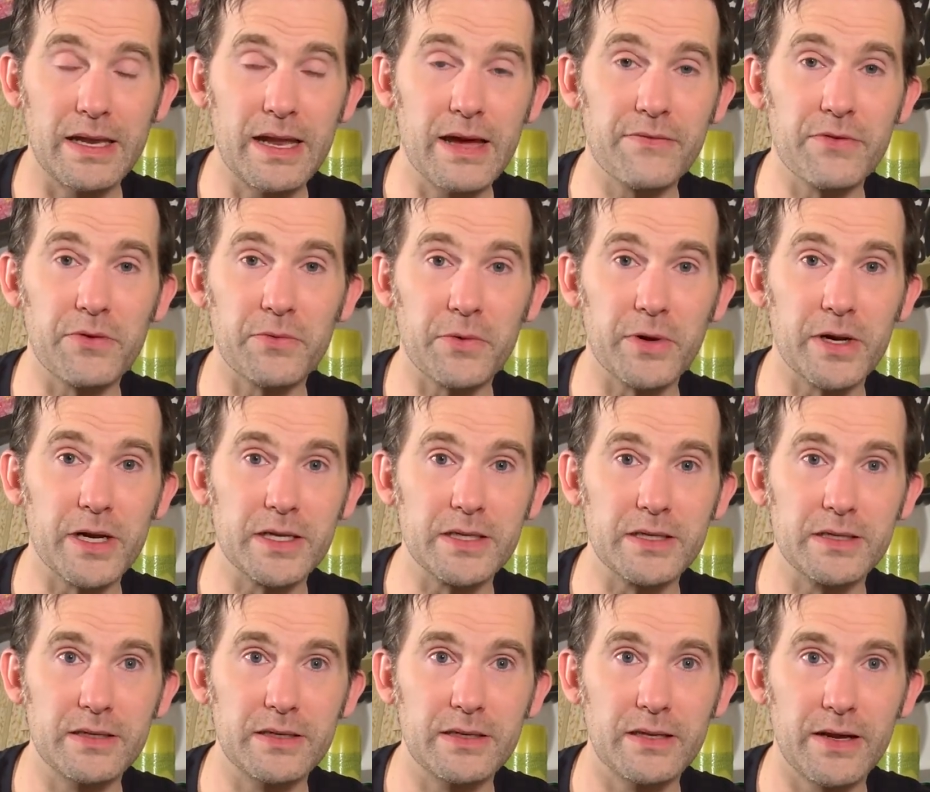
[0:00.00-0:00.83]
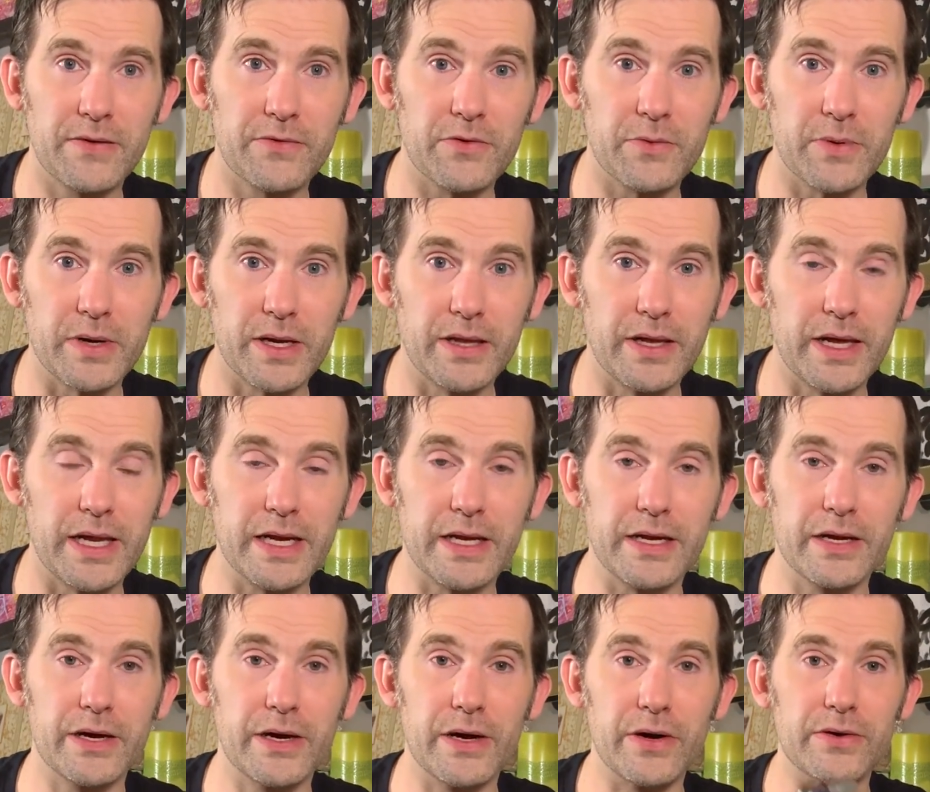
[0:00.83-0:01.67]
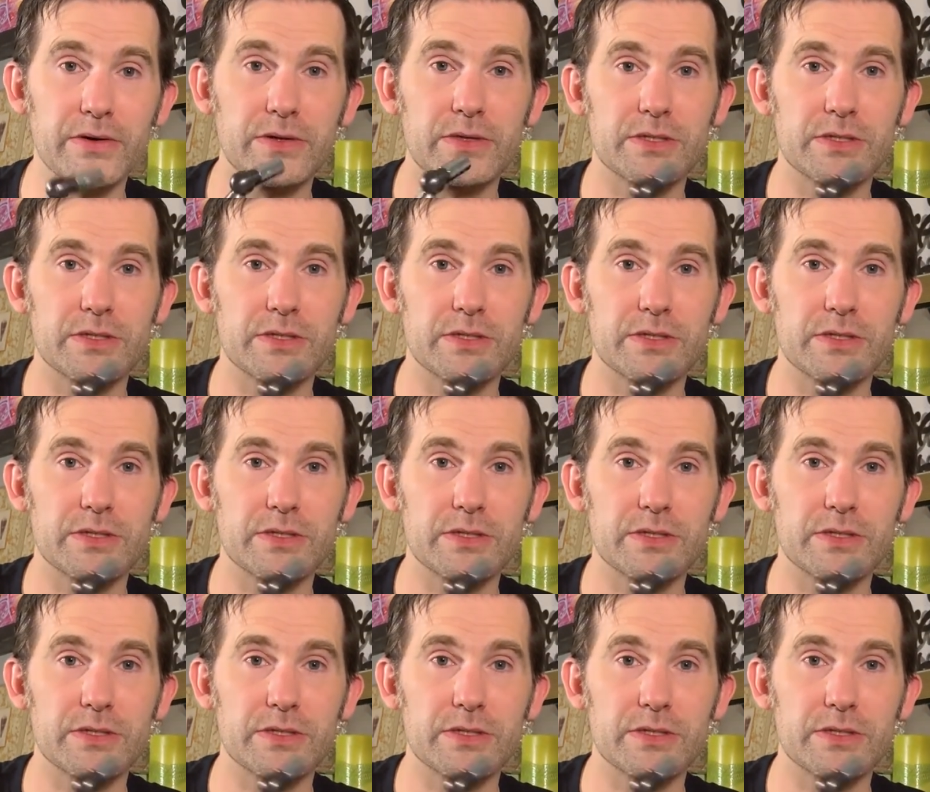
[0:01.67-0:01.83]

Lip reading: never want to let it go.